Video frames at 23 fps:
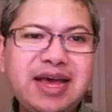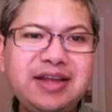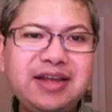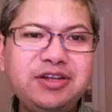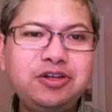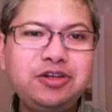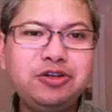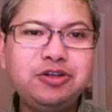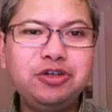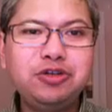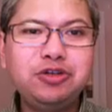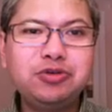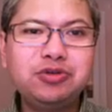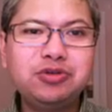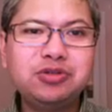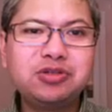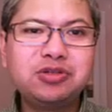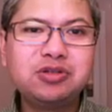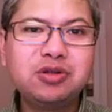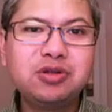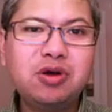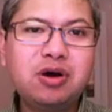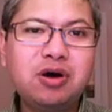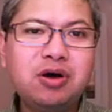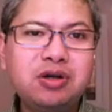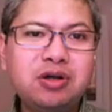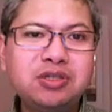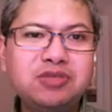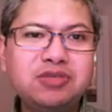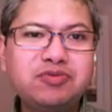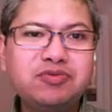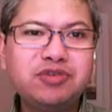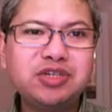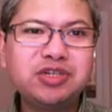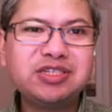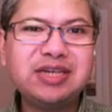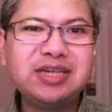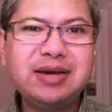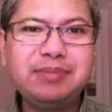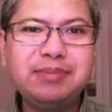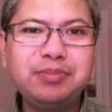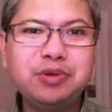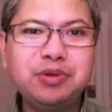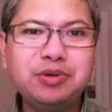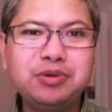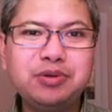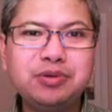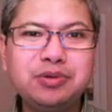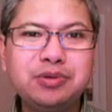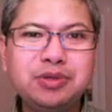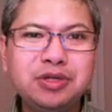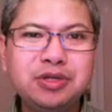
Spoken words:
that to Newton's laws. For example,